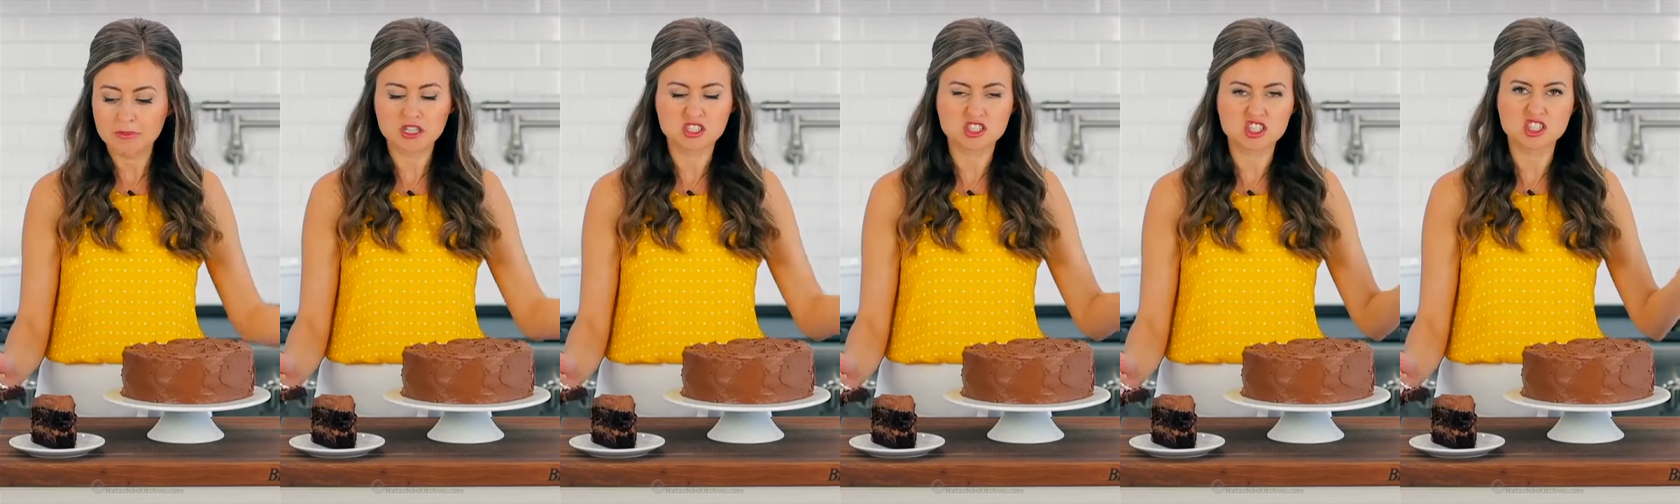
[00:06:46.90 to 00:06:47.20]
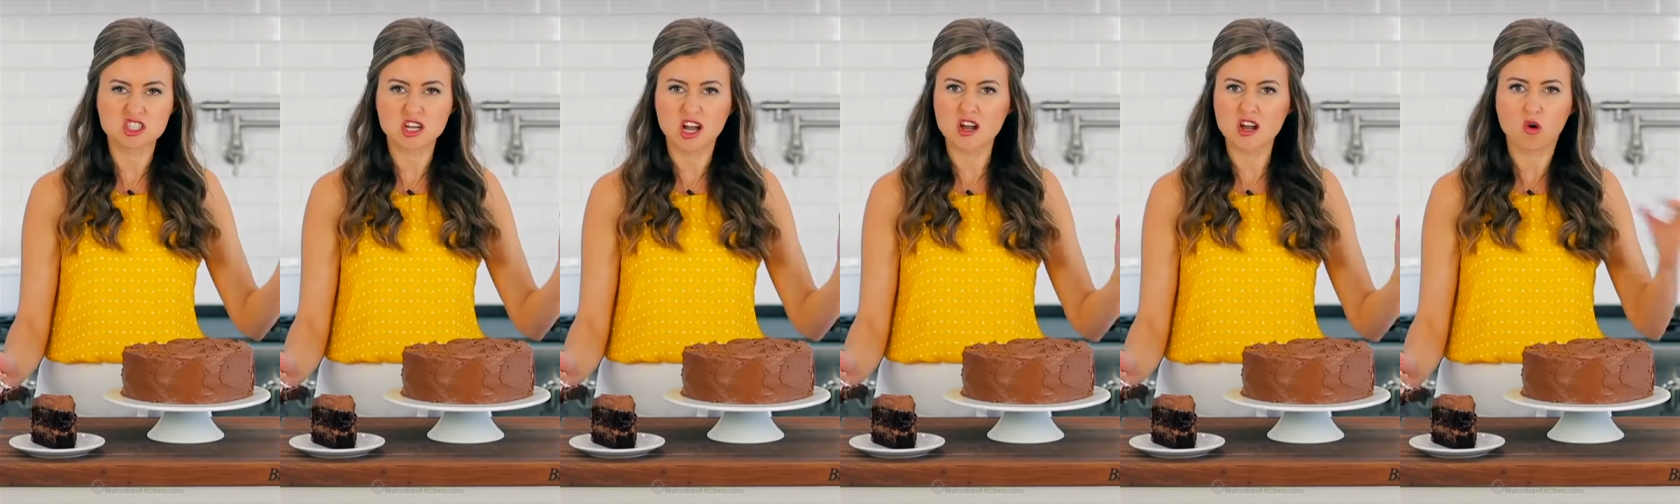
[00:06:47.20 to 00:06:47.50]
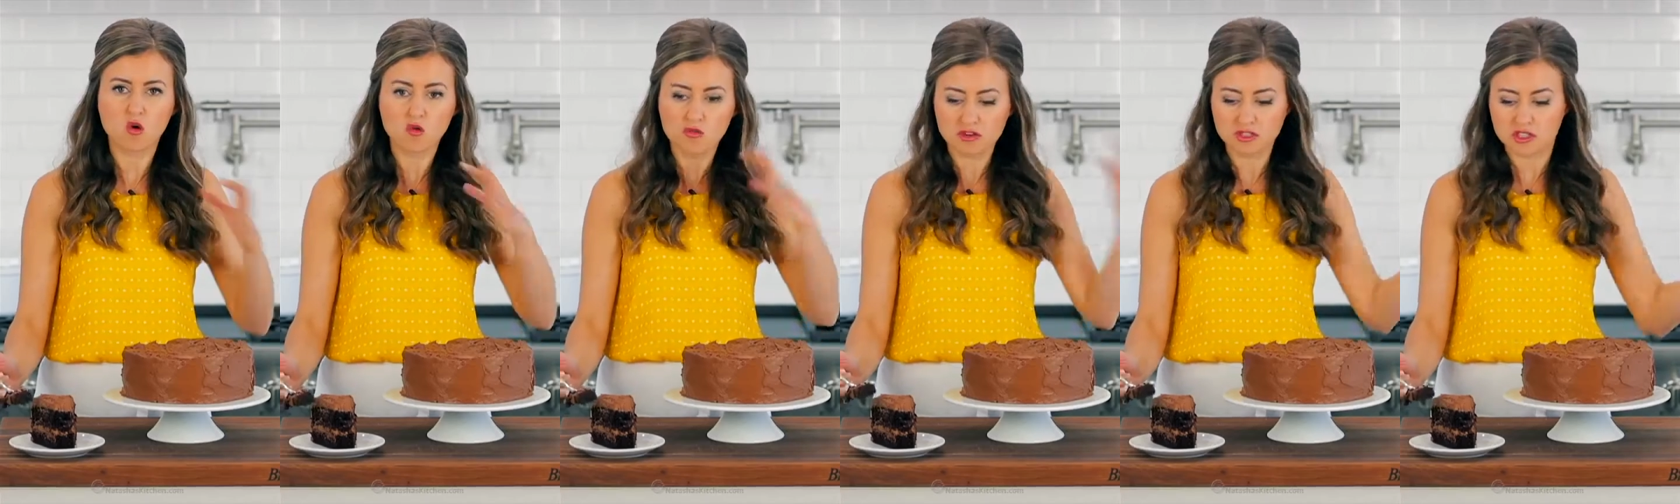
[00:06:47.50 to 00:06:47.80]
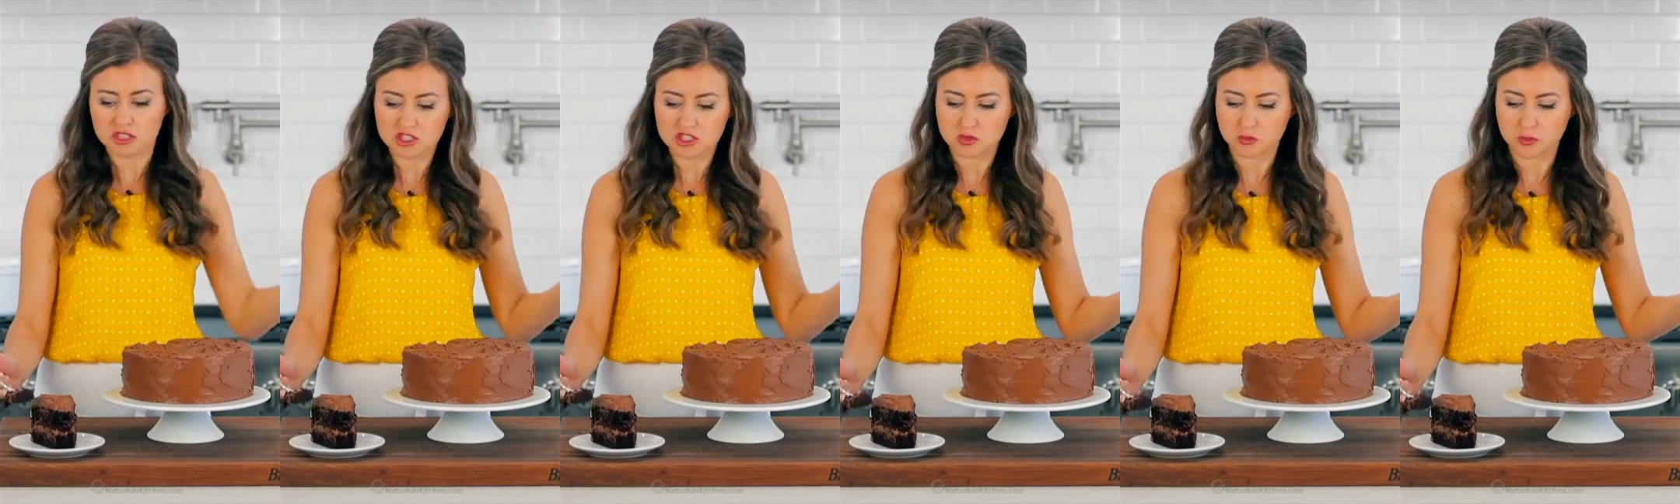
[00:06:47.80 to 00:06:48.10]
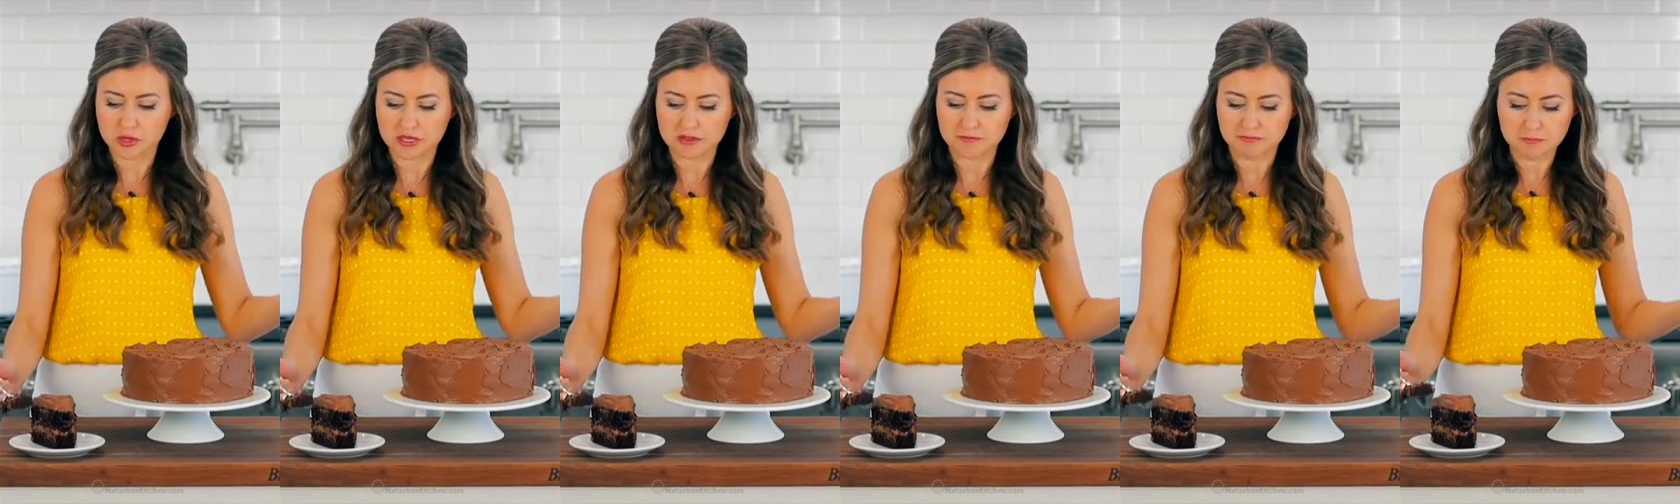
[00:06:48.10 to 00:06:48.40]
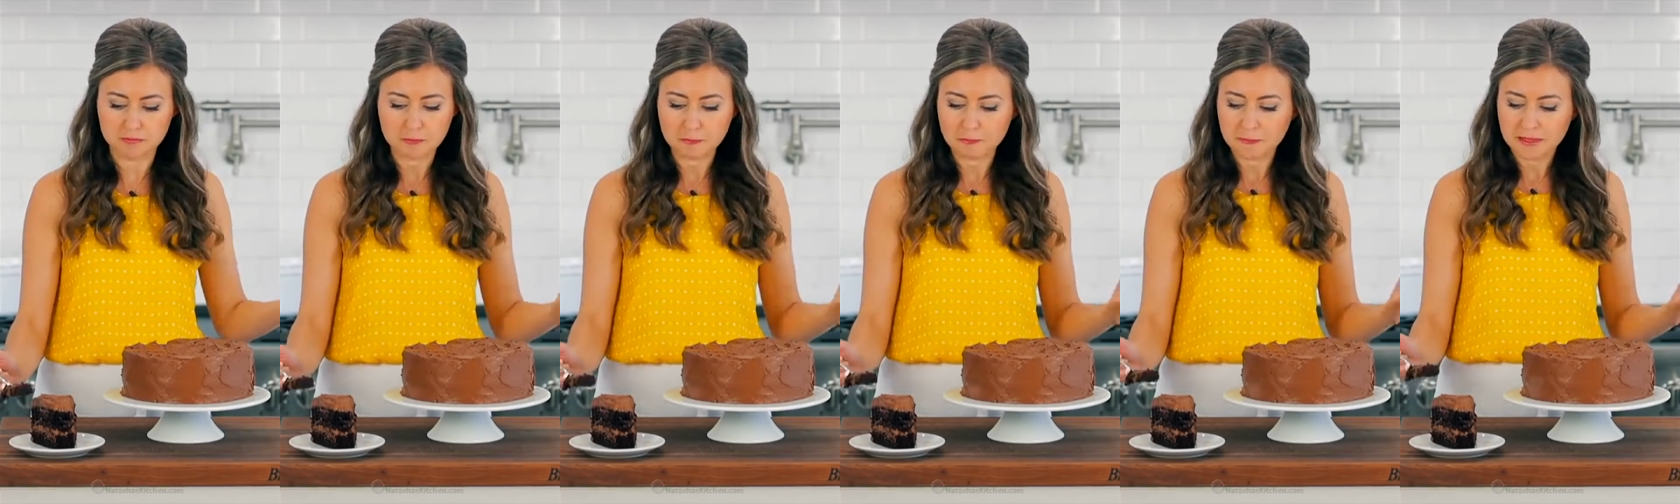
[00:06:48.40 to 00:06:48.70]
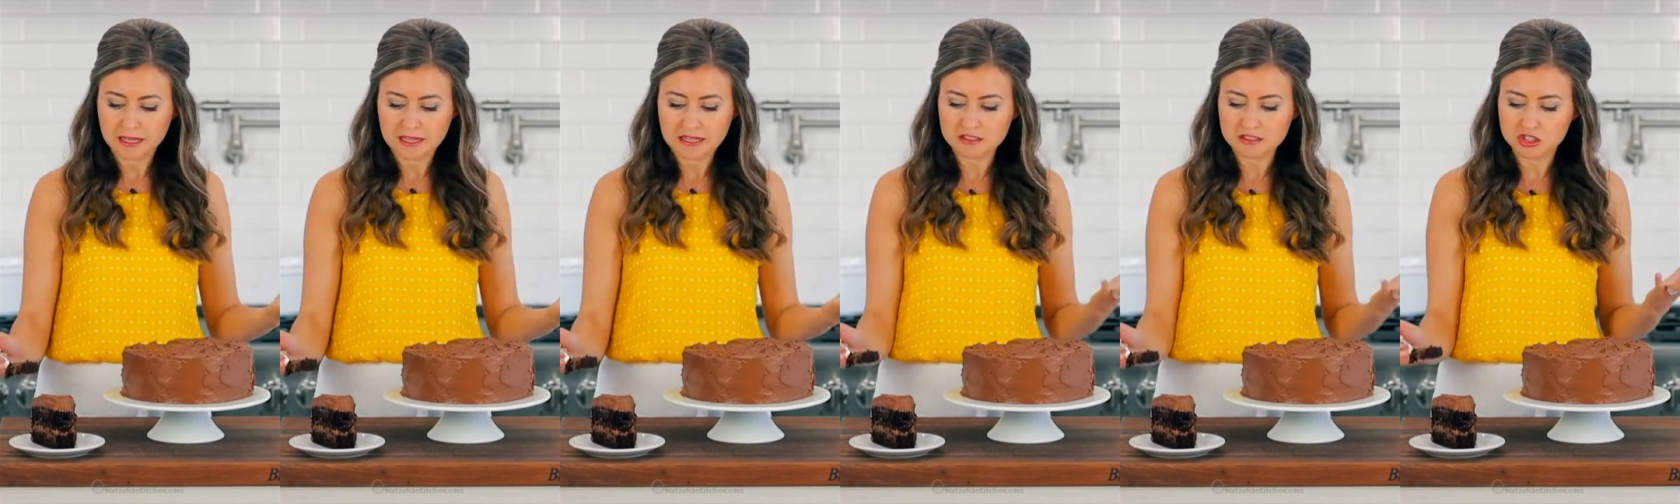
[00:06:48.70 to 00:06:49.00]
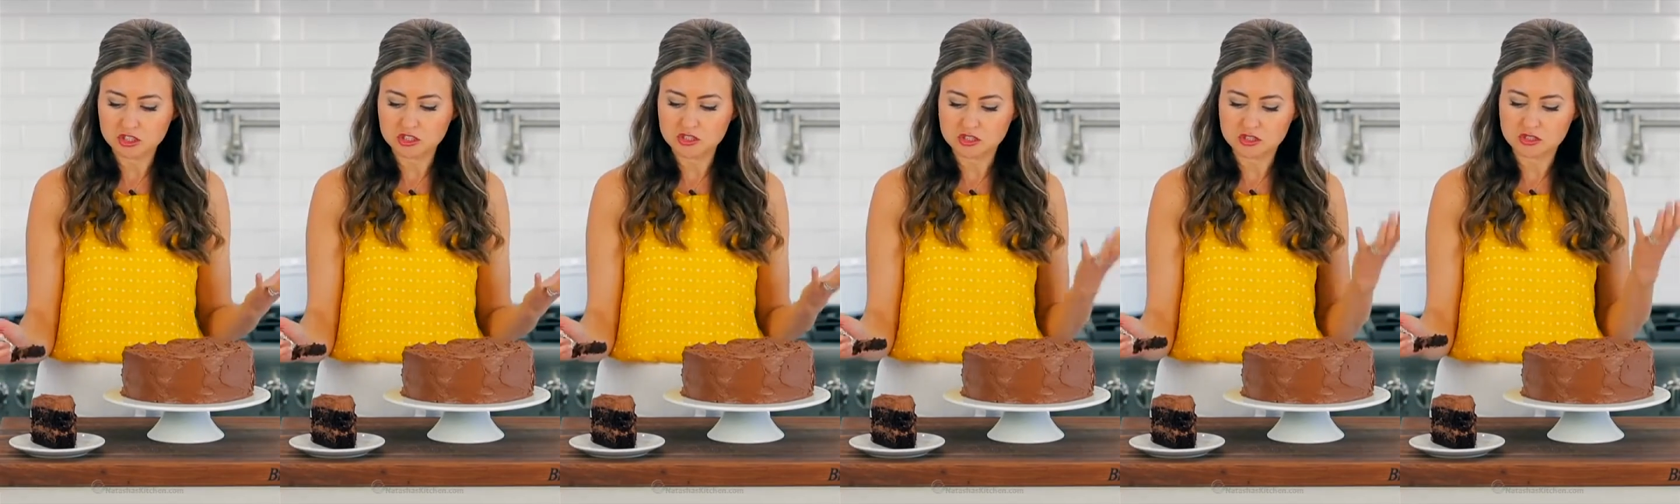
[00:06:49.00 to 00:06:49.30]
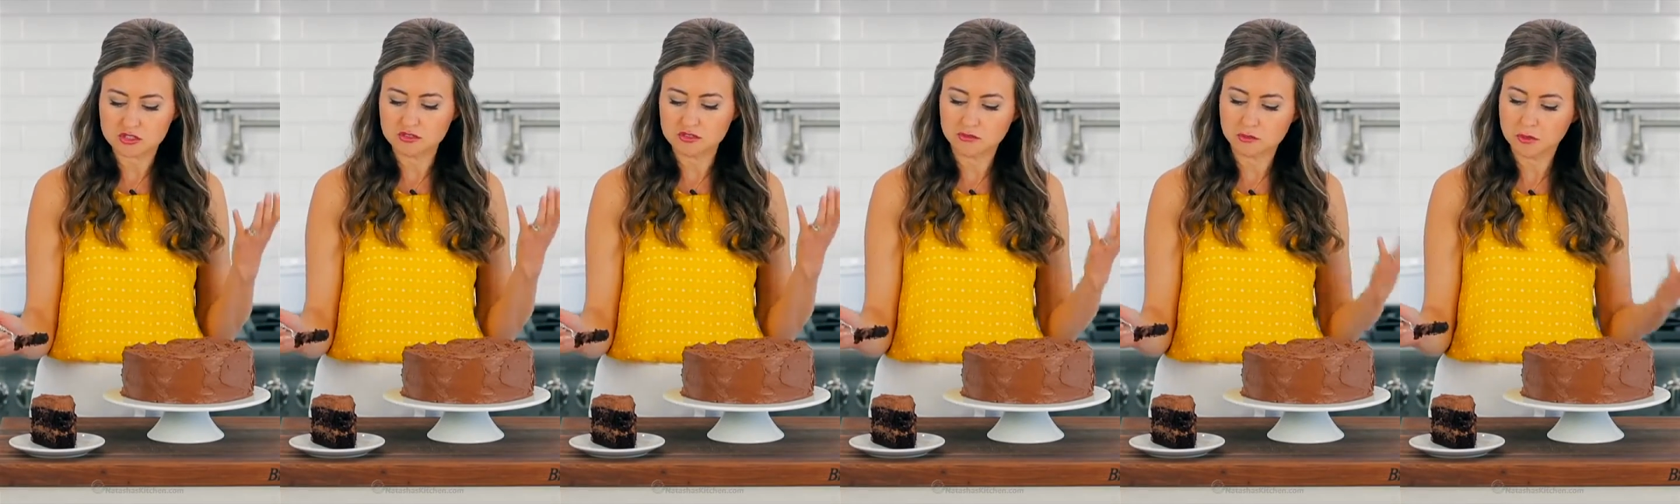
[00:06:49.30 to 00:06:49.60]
but it's not overly sweet. It's just